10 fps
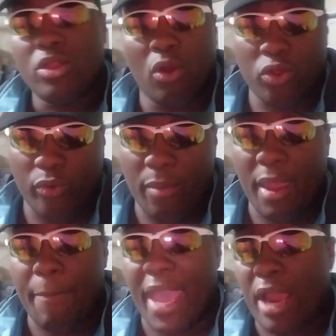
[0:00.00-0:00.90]
Those Green
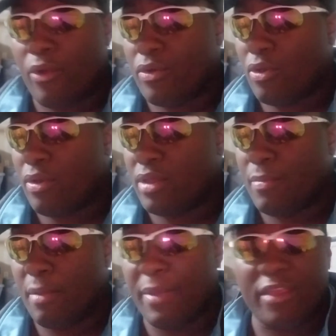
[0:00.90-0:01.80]
Bay Packers are some
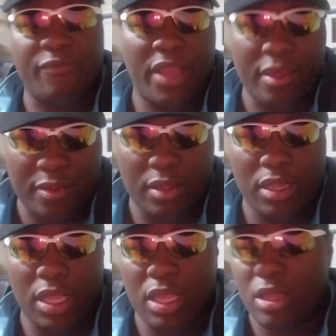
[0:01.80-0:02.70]
of the best fans in the
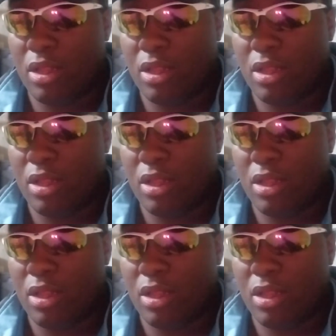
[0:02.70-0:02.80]
league.